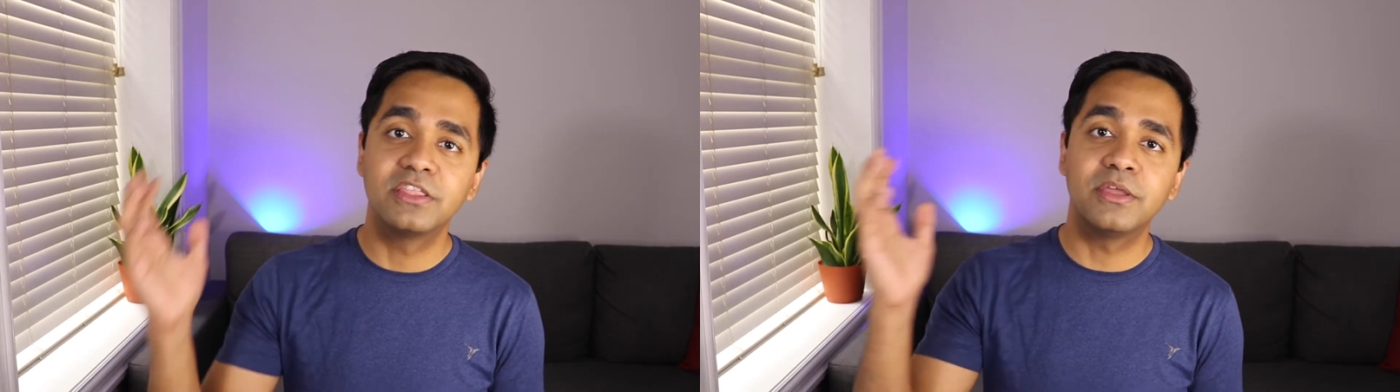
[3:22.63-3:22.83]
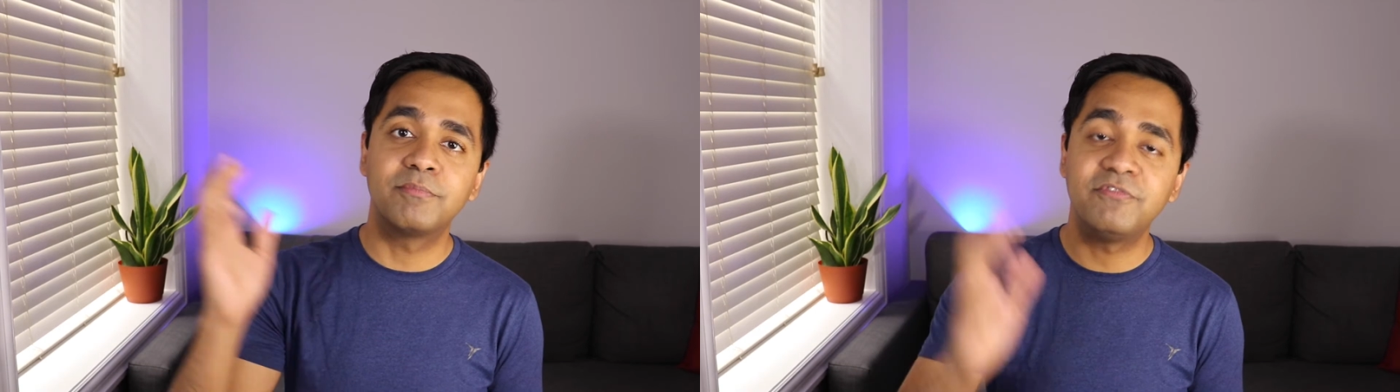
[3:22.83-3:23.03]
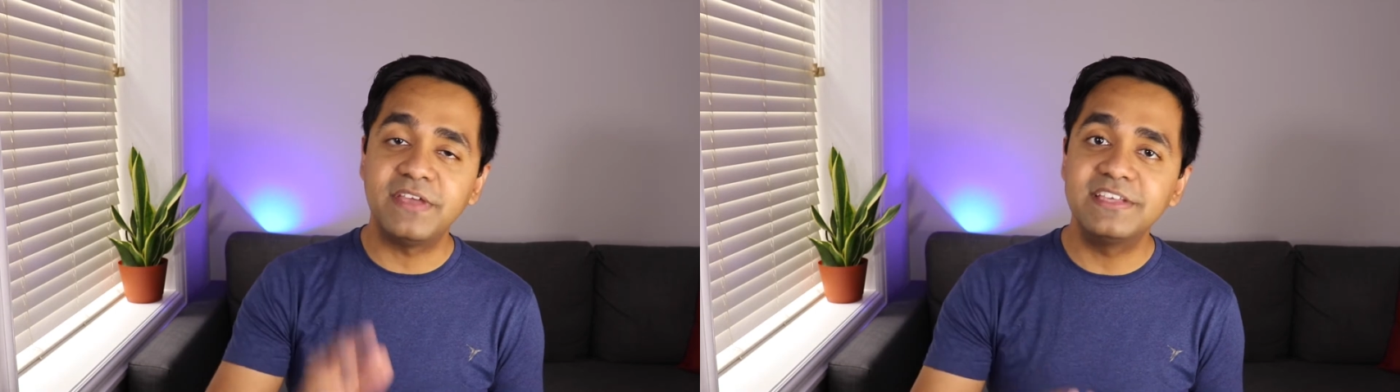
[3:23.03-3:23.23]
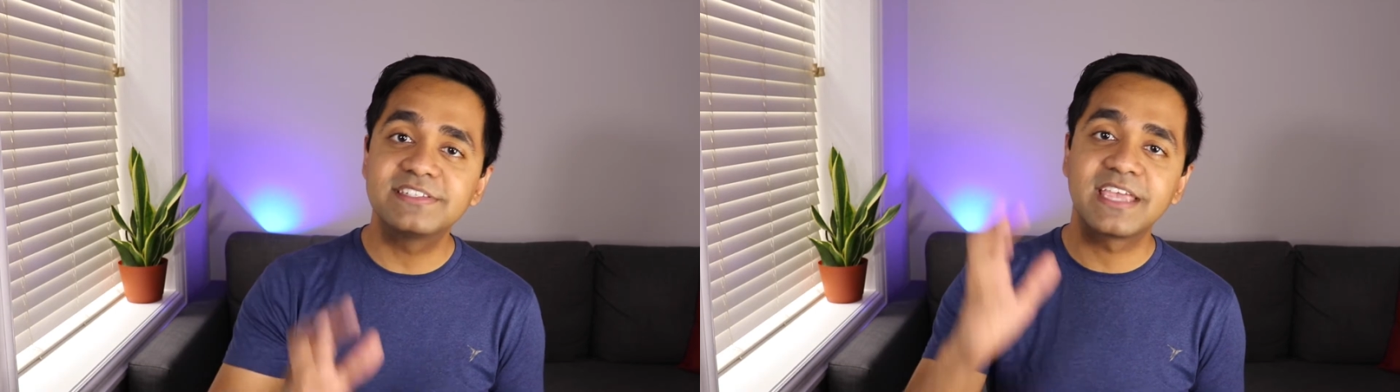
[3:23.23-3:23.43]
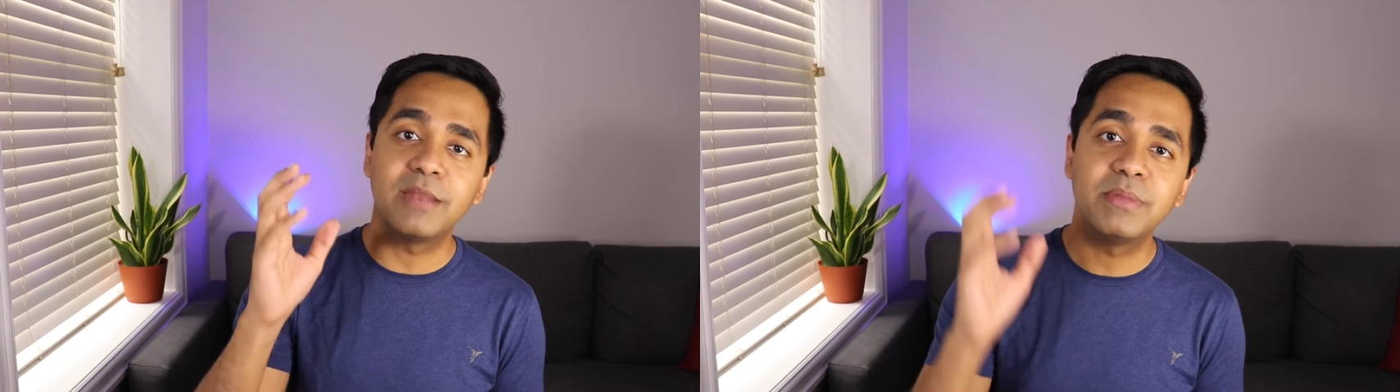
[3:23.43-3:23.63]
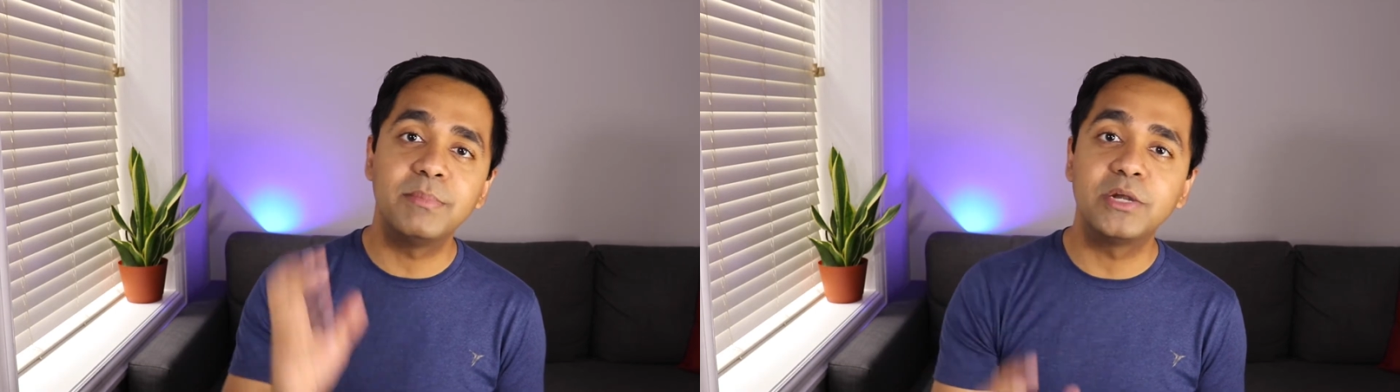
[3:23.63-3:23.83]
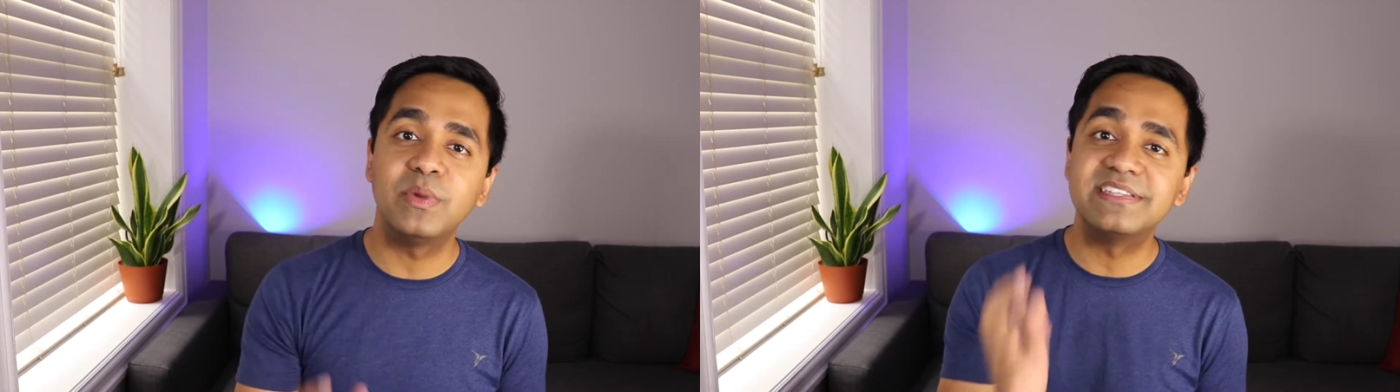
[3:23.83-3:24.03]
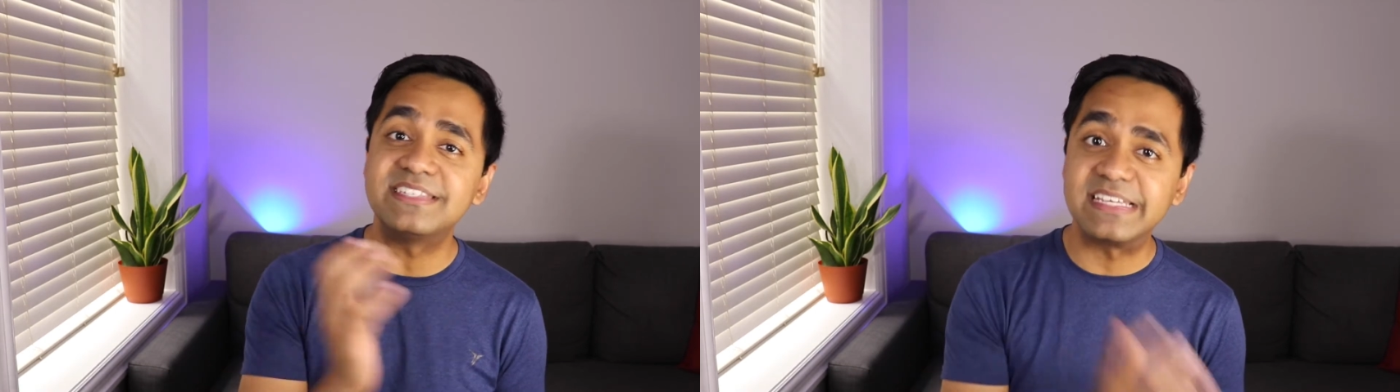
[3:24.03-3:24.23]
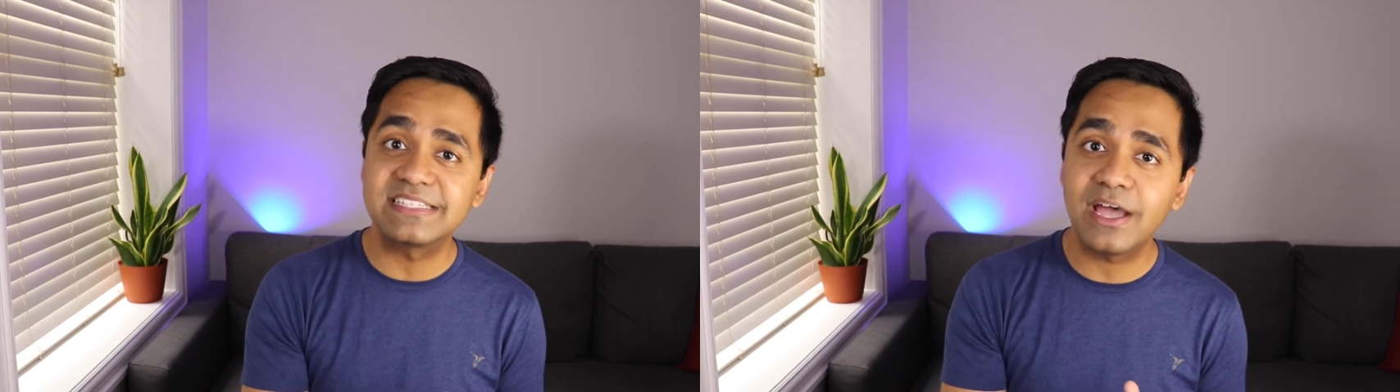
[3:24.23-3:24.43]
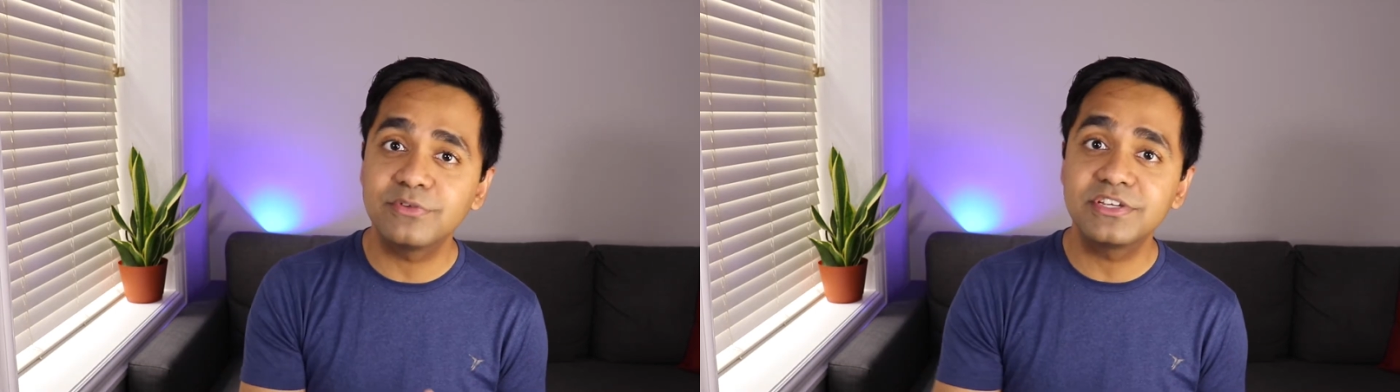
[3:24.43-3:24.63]
the fees can be between
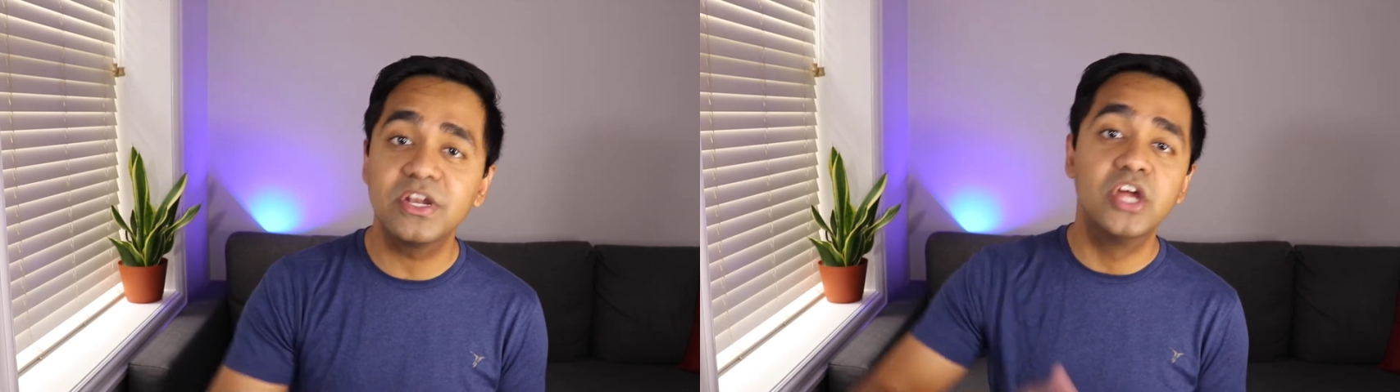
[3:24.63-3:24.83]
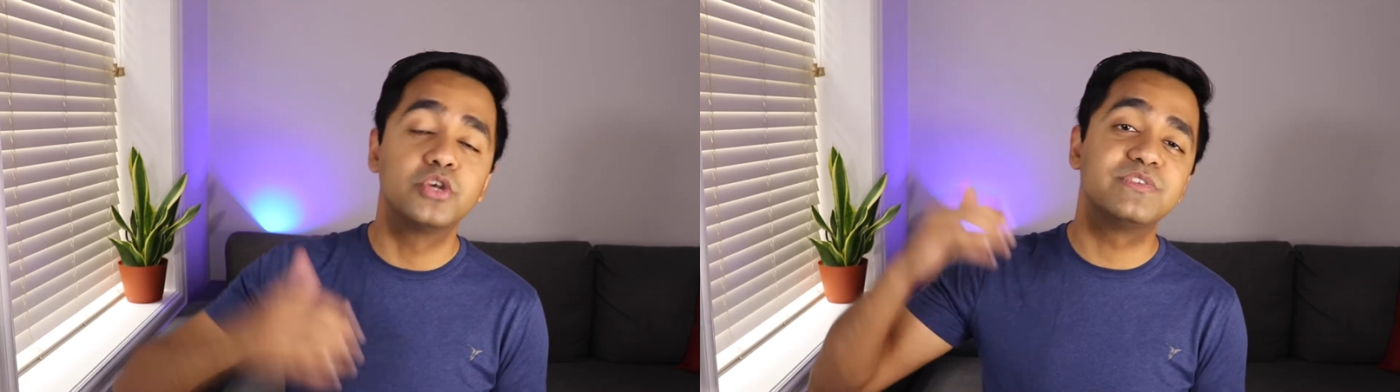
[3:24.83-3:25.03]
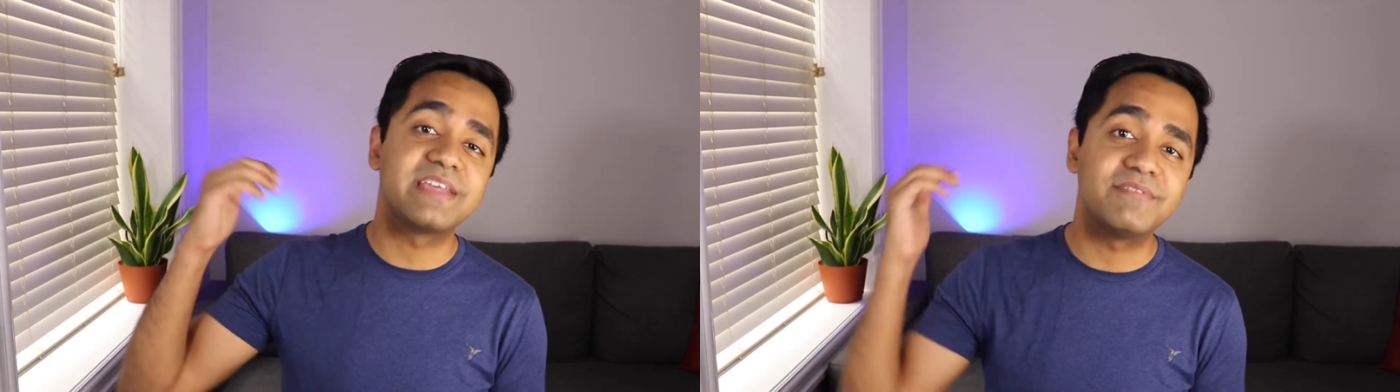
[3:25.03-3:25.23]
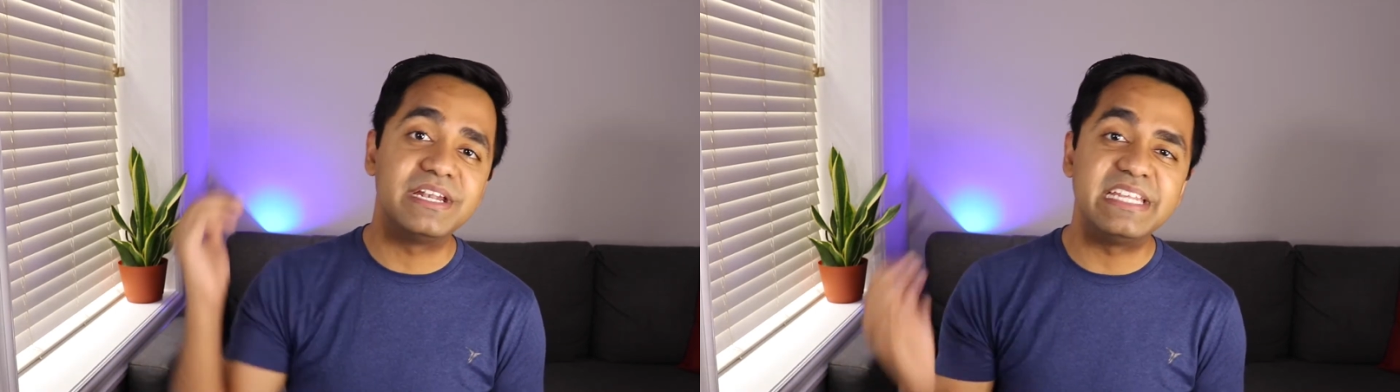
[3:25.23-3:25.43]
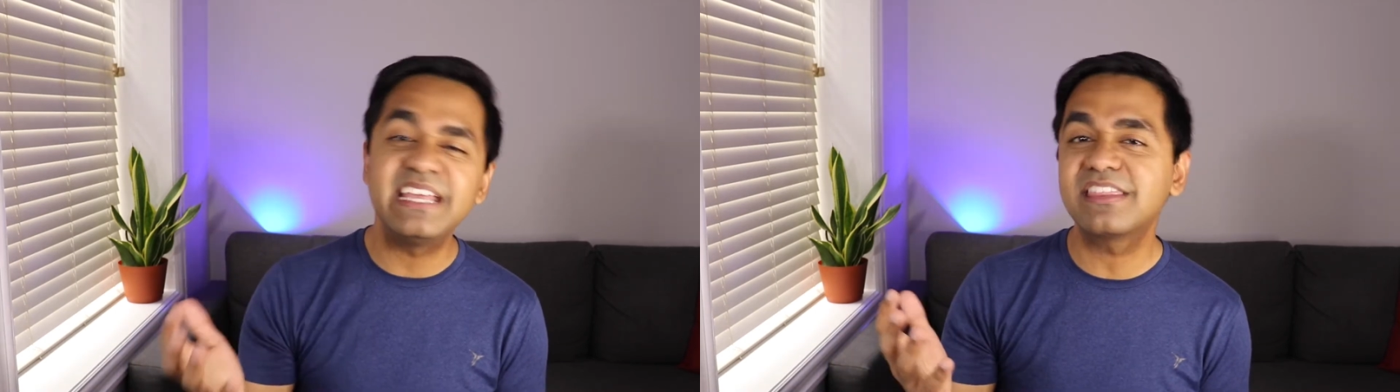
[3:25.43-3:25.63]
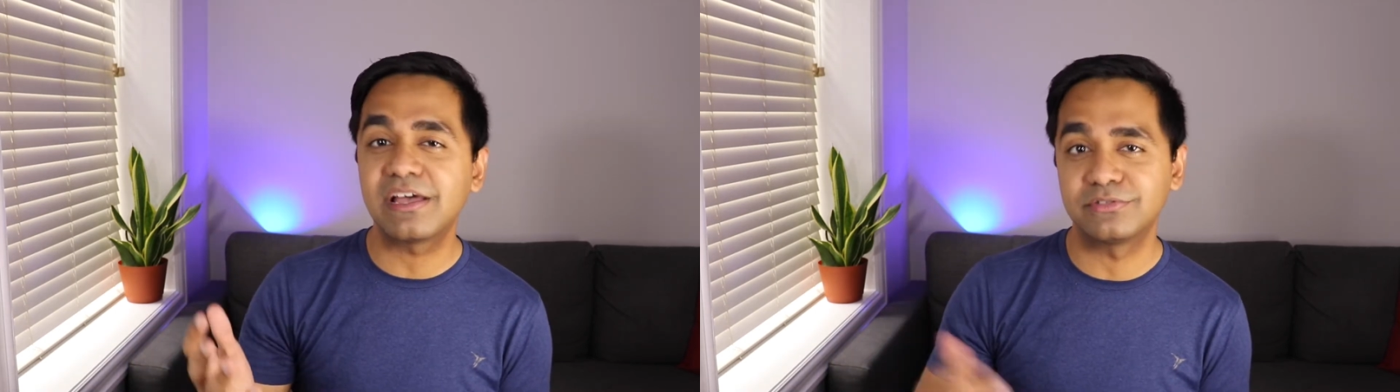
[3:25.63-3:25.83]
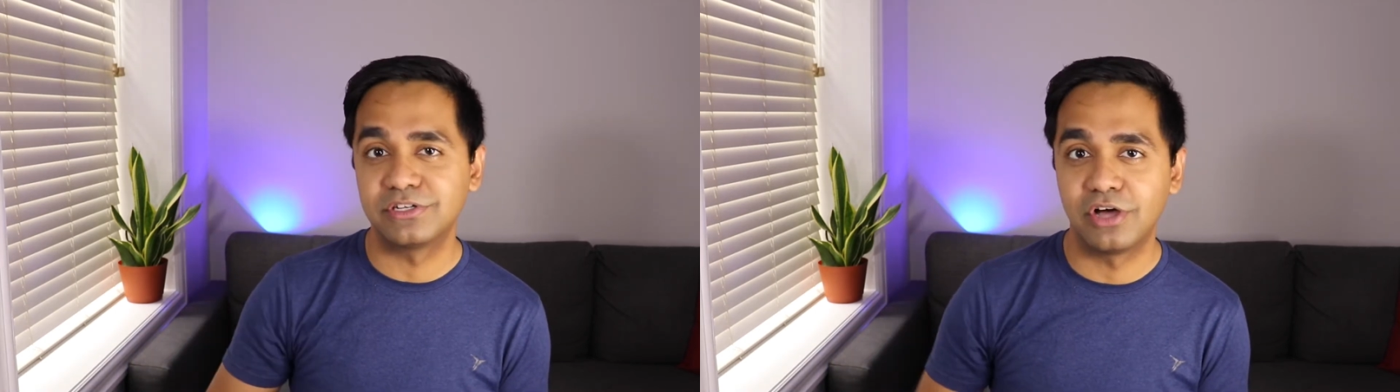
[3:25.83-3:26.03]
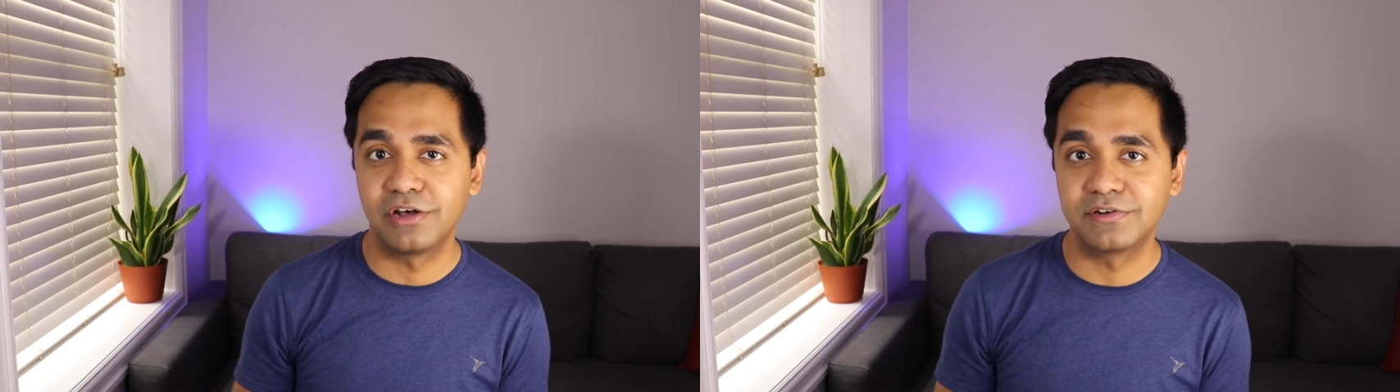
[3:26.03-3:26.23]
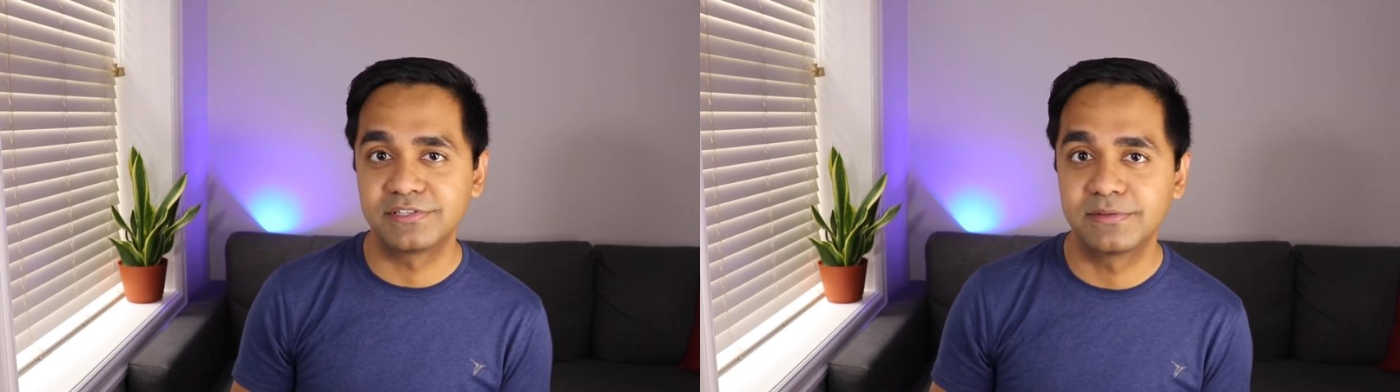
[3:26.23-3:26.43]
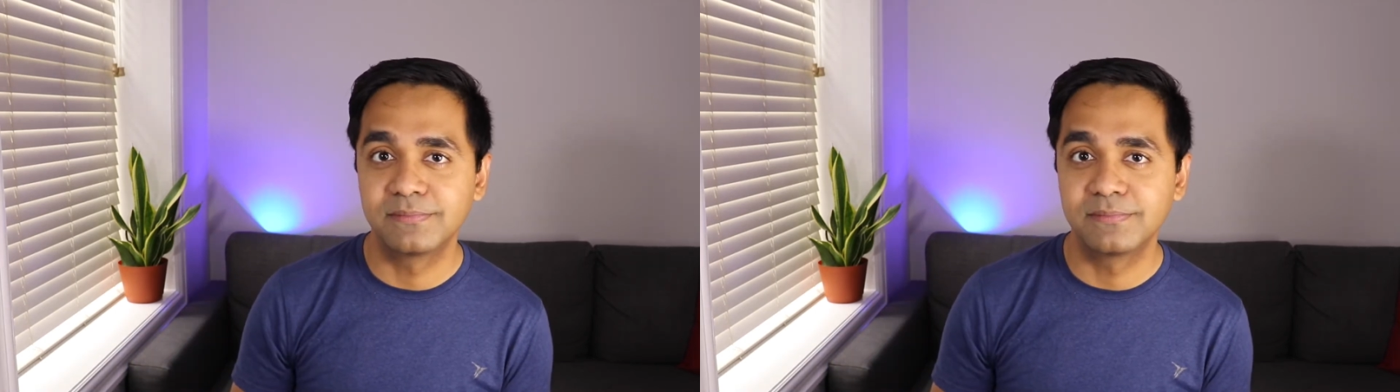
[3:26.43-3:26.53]
$6,000 to $17,000.